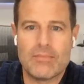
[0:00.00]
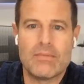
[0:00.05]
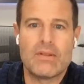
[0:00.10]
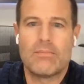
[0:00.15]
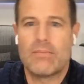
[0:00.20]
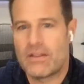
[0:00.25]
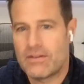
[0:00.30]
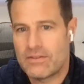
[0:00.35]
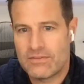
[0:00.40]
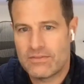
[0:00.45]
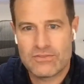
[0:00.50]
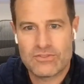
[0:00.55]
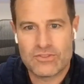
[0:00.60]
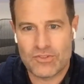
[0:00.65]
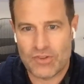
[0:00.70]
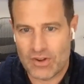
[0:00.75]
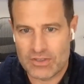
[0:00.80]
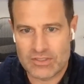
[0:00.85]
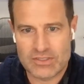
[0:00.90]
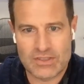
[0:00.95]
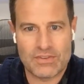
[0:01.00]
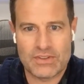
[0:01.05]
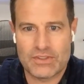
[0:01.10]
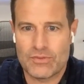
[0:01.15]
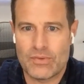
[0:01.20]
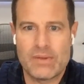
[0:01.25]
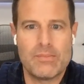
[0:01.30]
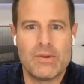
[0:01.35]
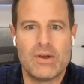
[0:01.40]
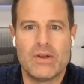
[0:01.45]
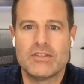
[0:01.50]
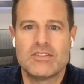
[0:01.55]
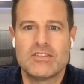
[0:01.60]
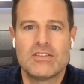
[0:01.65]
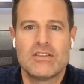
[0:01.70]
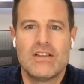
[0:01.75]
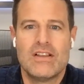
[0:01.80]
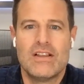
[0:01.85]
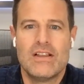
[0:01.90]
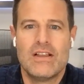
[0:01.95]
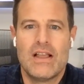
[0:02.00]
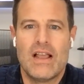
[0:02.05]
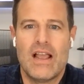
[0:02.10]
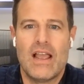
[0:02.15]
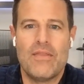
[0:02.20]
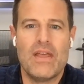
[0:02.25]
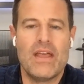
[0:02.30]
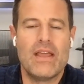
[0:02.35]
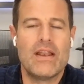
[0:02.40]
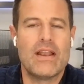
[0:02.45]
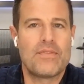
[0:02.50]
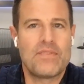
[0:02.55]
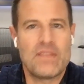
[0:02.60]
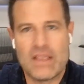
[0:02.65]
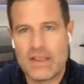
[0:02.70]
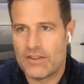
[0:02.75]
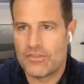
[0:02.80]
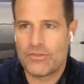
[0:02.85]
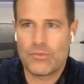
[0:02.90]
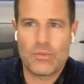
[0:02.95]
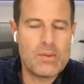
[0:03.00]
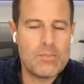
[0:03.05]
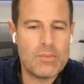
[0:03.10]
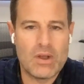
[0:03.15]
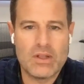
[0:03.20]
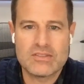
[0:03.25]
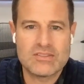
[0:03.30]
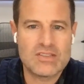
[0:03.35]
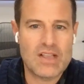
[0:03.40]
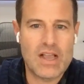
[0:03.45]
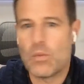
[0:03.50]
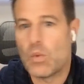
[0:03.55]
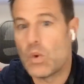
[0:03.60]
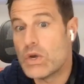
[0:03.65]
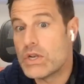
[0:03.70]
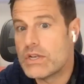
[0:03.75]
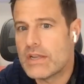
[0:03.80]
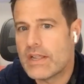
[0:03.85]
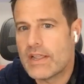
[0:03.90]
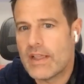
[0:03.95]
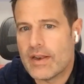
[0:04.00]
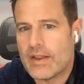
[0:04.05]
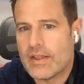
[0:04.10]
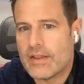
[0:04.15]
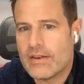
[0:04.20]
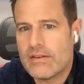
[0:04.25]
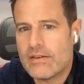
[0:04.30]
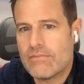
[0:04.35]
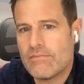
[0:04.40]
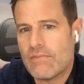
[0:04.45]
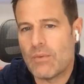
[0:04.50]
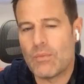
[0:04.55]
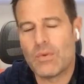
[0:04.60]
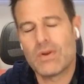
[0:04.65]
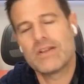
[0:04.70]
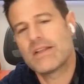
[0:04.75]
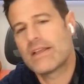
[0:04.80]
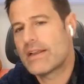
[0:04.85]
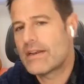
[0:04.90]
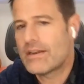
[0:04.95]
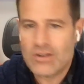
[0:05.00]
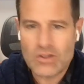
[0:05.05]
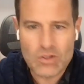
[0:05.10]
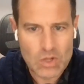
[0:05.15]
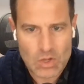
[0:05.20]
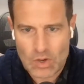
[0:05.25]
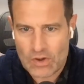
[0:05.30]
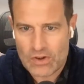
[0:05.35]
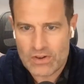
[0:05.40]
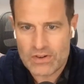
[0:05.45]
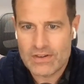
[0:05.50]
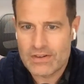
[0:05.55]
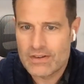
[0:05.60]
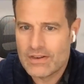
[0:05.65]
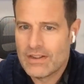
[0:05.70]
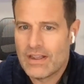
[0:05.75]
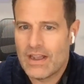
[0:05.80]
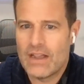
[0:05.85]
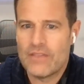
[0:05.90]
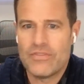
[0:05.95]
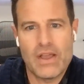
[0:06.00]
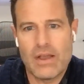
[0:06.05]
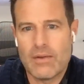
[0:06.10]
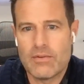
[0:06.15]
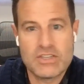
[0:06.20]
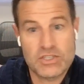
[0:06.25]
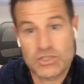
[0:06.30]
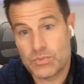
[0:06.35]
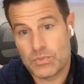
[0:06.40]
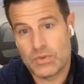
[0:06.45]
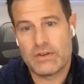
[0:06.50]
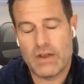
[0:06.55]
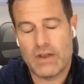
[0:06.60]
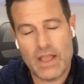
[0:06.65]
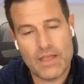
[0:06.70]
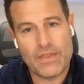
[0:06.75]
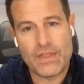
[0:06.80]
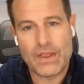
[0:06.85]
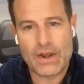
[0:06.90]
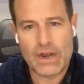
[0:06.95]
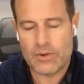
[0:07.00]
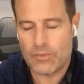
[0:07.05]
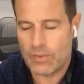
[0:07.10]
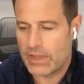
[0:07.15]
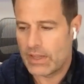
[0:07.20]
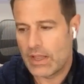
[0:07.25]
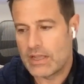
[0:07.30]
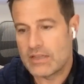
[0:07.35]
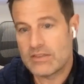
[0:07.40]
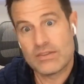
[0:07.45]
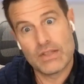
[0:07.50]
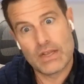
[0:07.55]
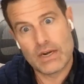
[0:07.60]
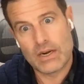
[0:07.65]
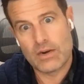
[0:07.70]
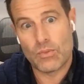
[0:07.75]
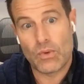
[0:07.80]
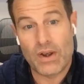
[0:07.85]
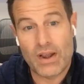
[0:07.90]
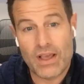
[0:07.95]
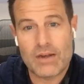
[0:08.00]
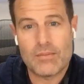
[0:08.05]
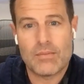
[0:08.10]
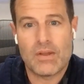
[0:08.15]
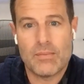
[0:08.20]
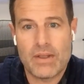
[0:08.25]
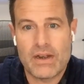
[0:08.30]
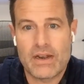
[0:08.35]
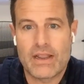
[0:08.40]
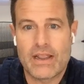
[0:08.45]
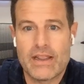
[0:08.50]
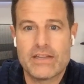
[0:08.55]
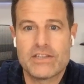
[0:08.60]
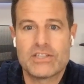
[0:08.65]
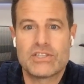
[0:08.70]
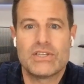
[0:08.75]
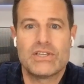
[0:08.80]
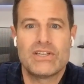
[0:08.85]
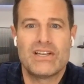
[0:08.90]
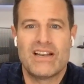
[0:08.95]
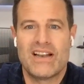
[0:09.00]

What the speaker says: me my drugs every 3 months, and then at the end of 3 months, I wouldn't get it. I wouldn't get an alert. And then I'd realize, and then I'd run out of my medication, and